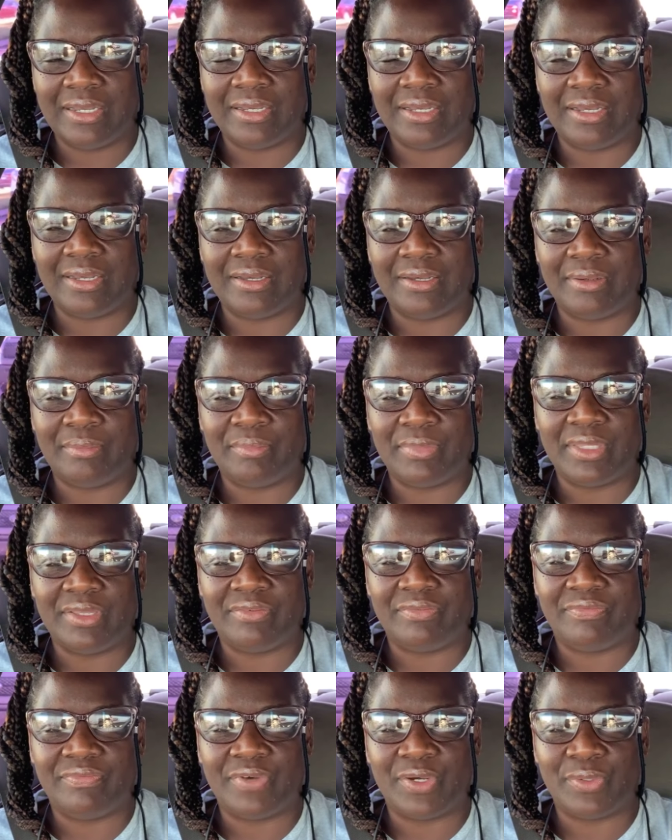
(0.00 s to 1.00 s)
the
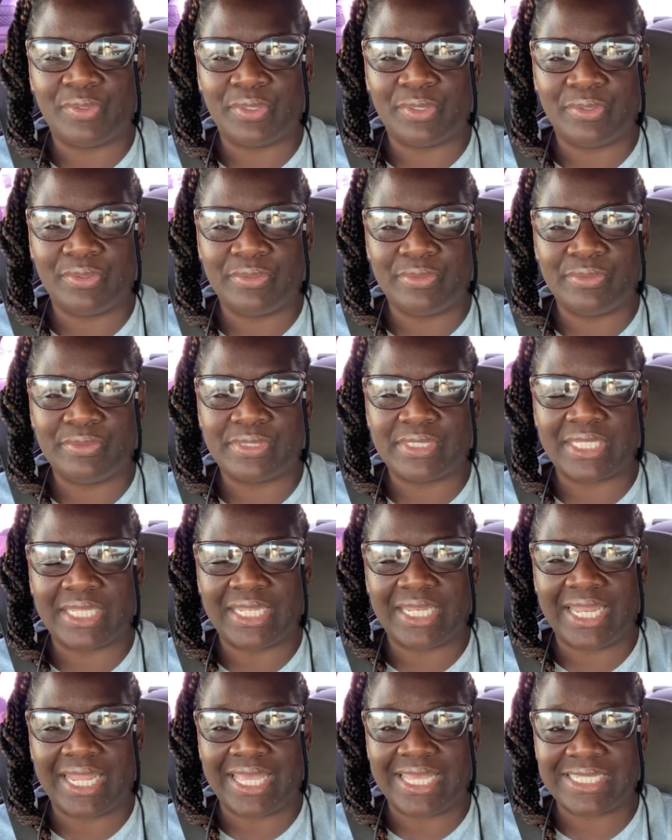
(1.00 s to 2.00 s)
photos
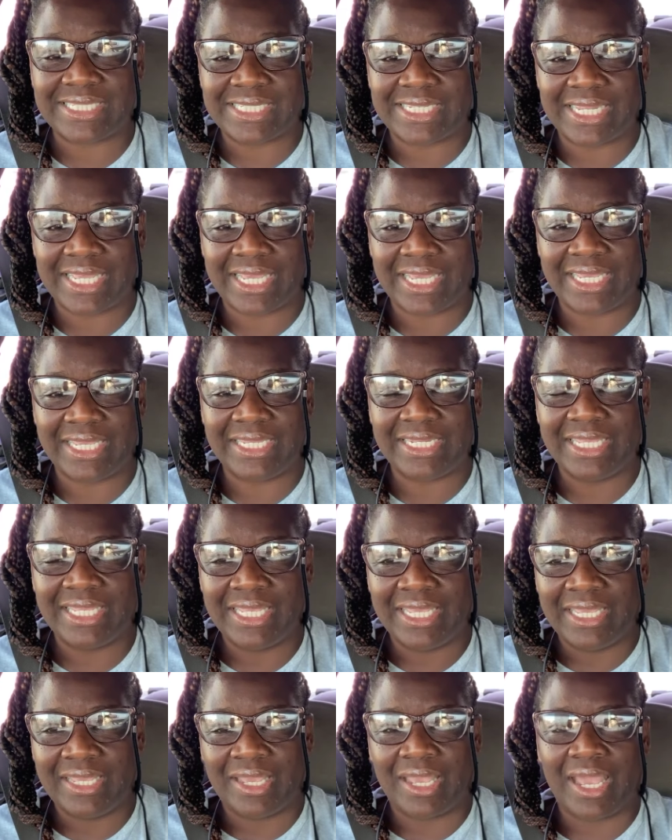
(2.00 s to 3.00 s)
last night.
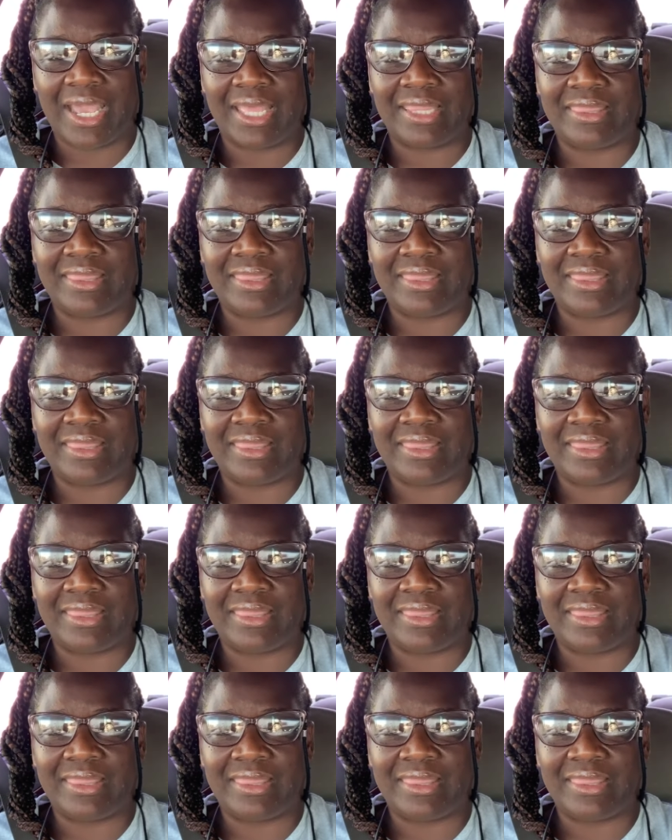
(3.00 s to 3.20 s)
I